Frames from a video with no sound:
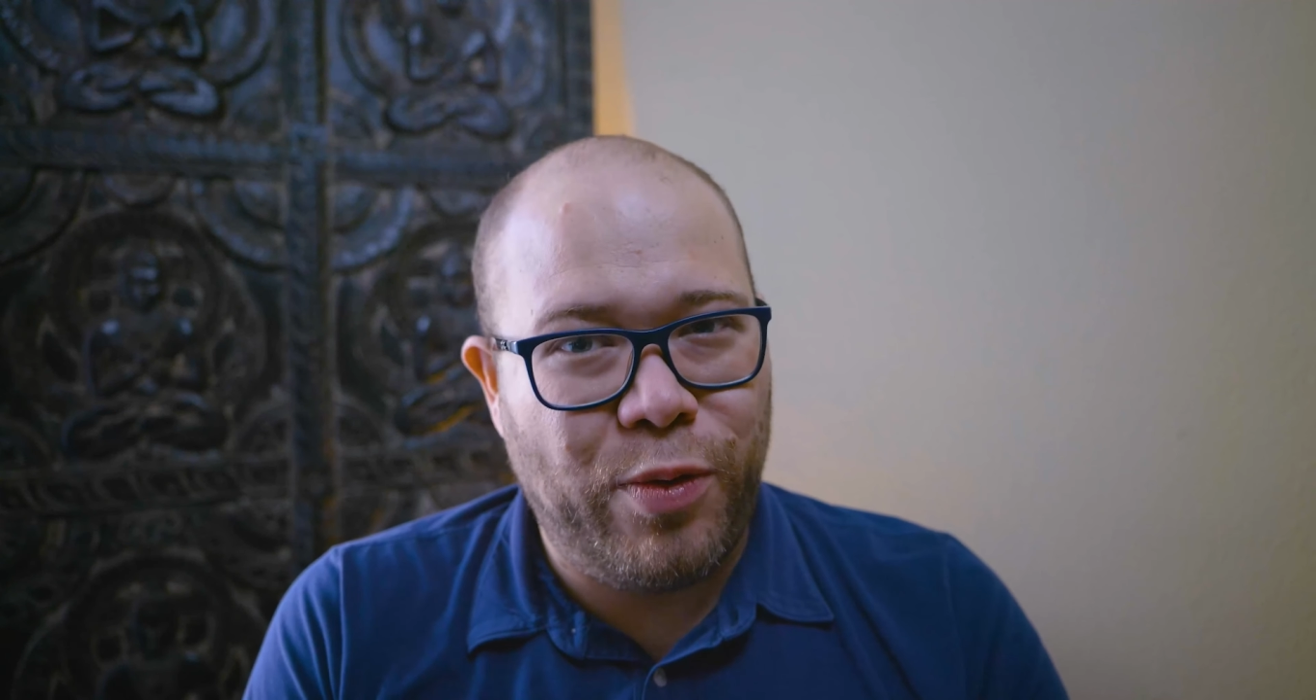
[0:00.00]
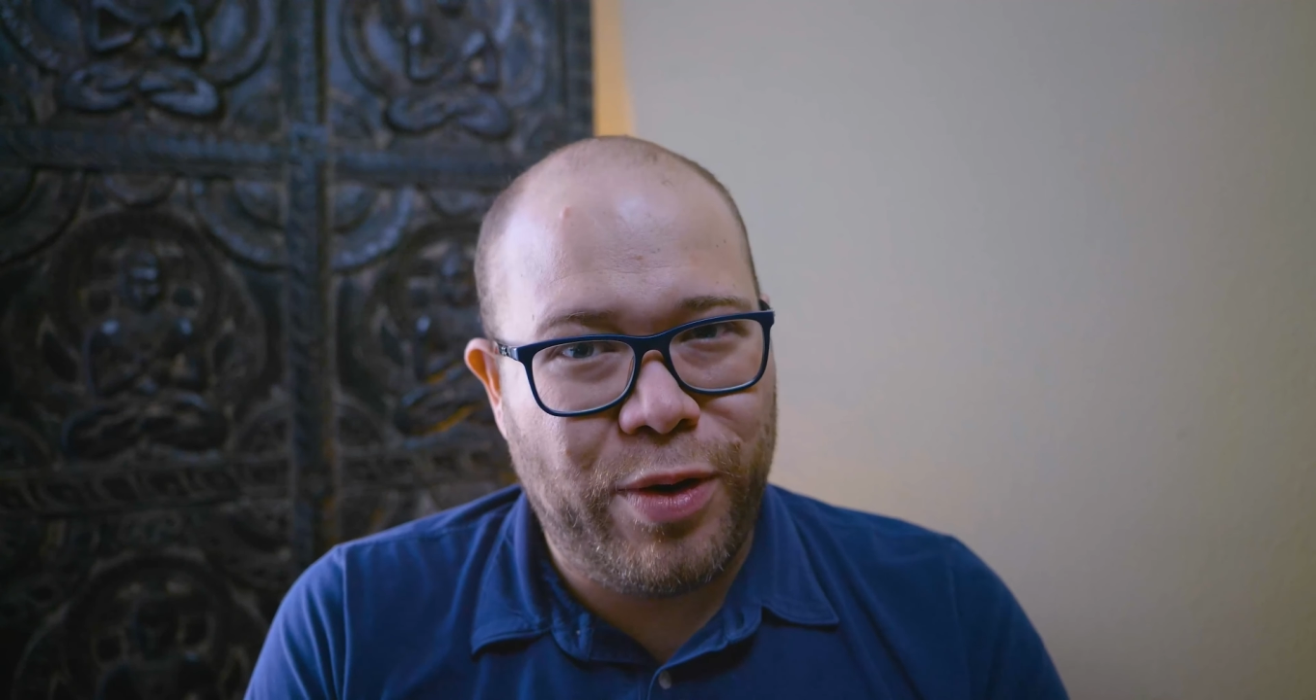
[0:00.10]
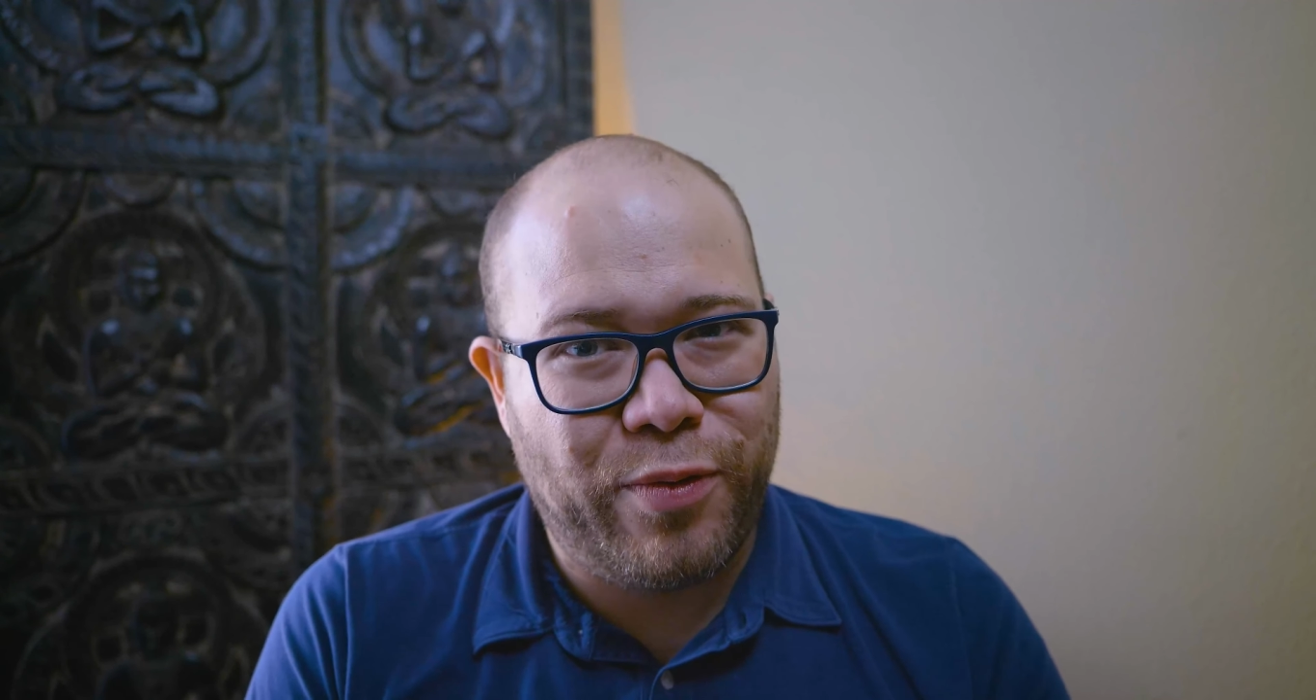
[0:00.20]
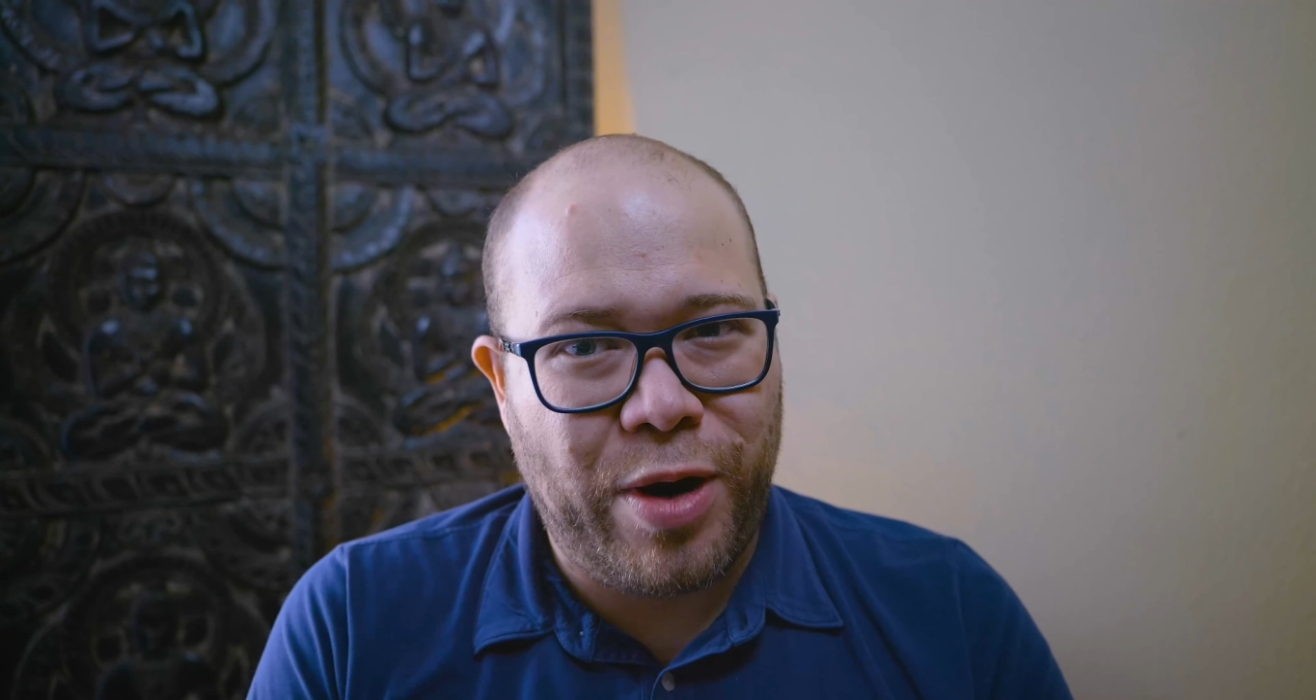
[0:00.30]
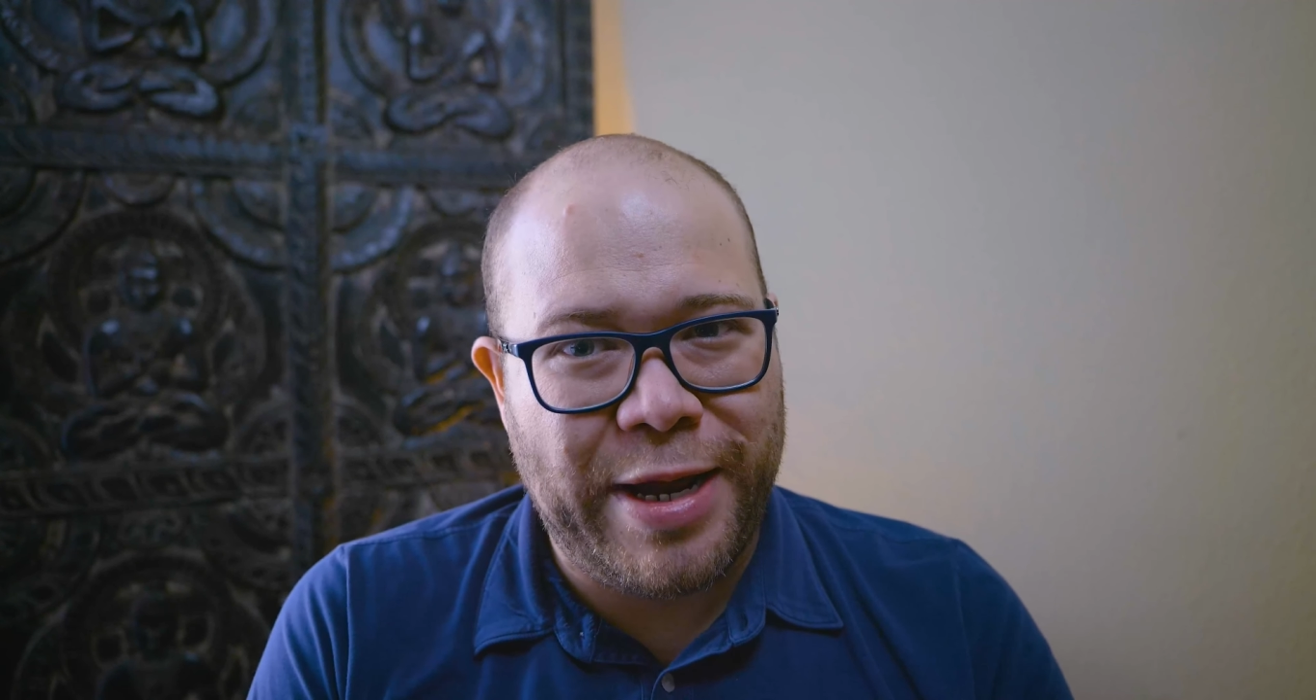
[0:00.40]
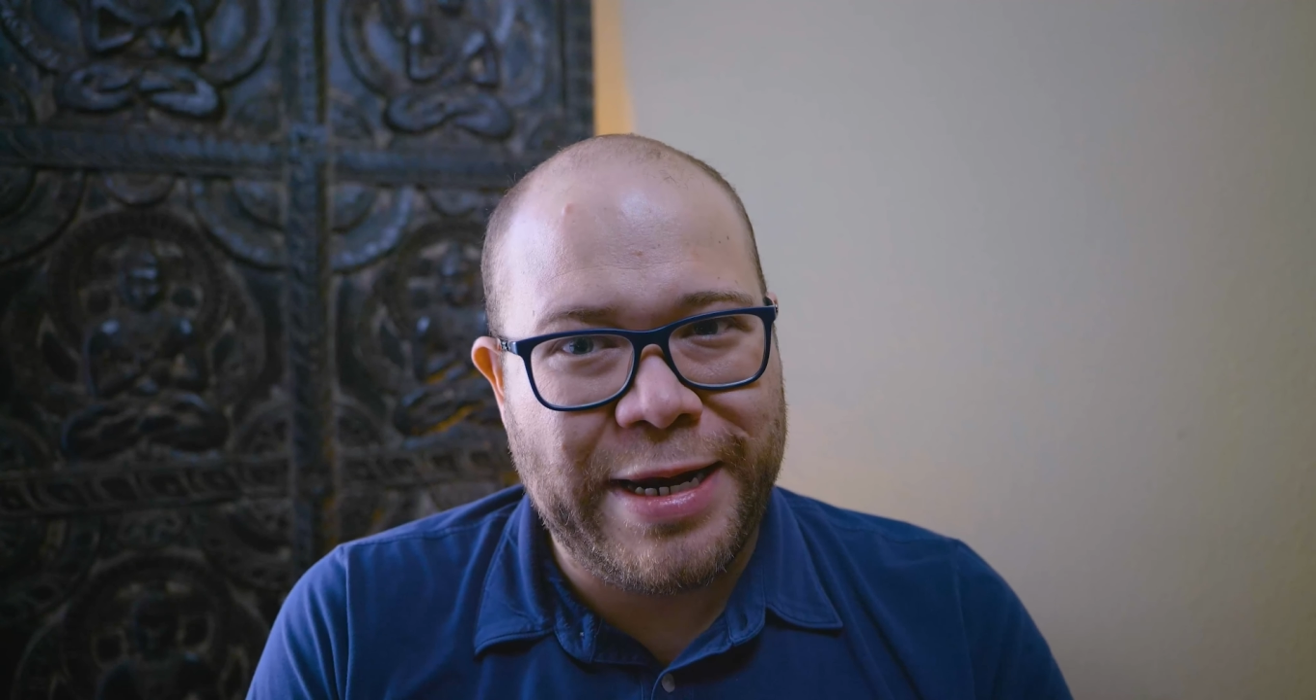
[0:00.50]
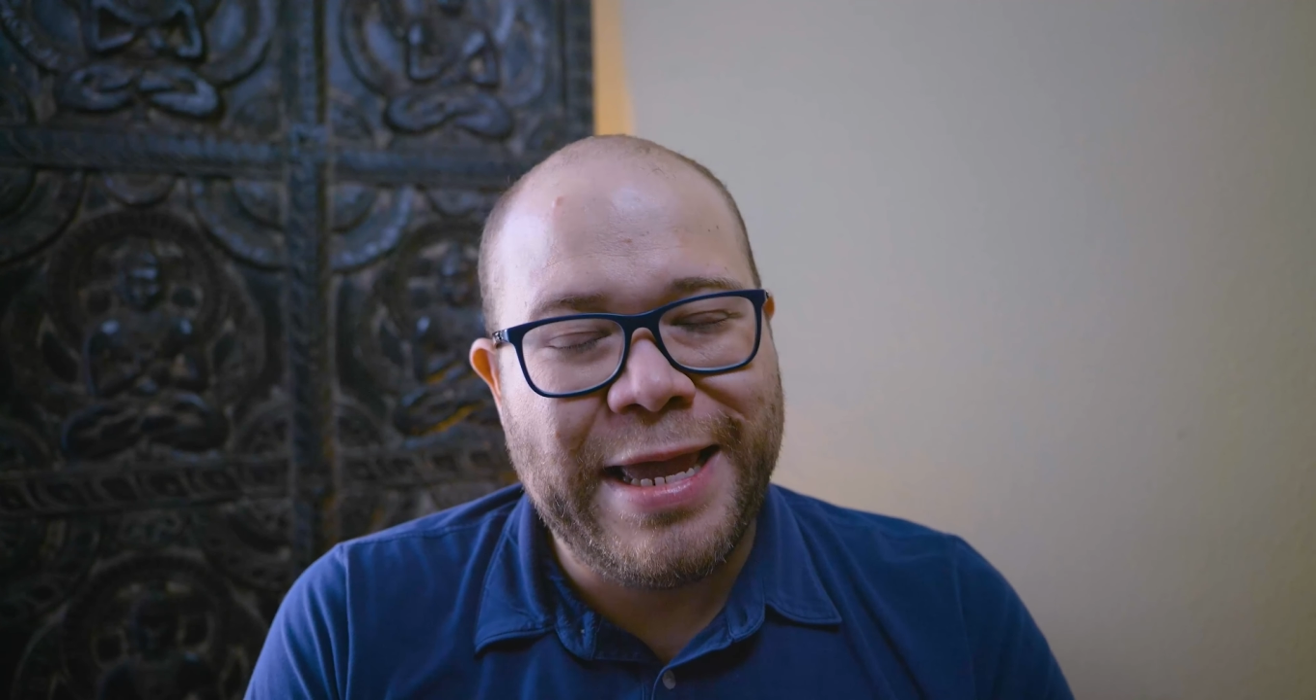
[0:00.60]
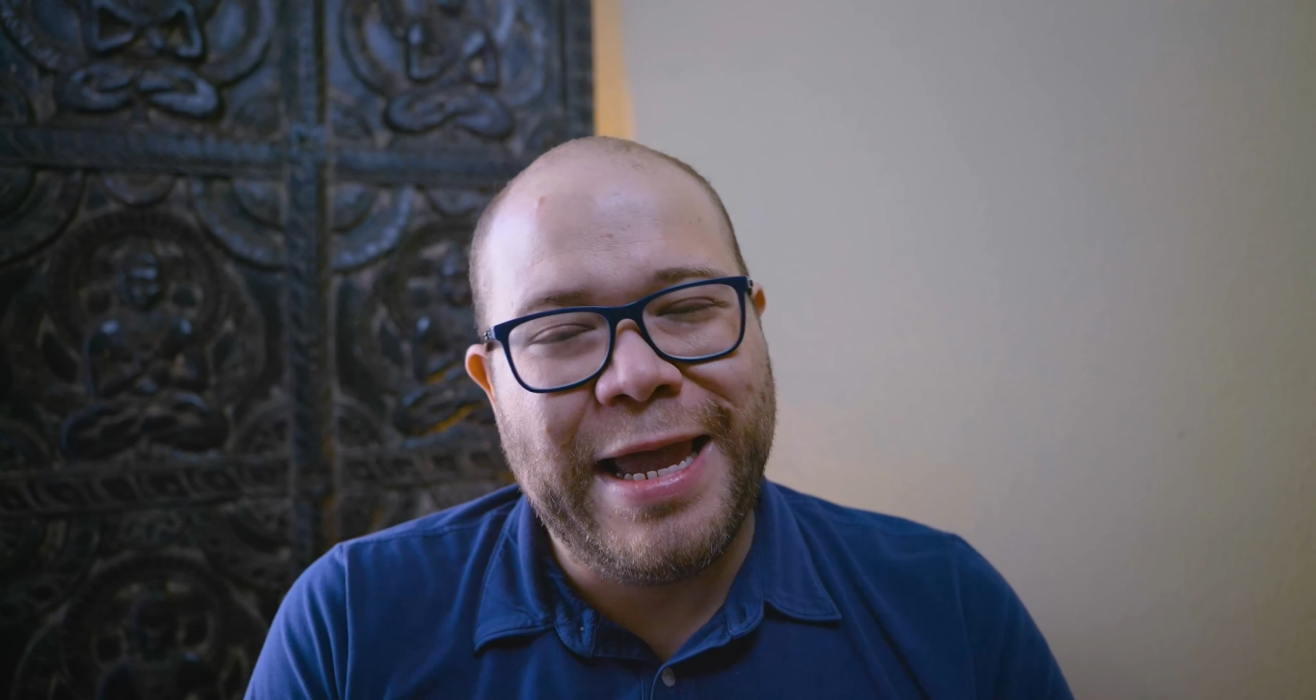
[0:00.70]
what went right,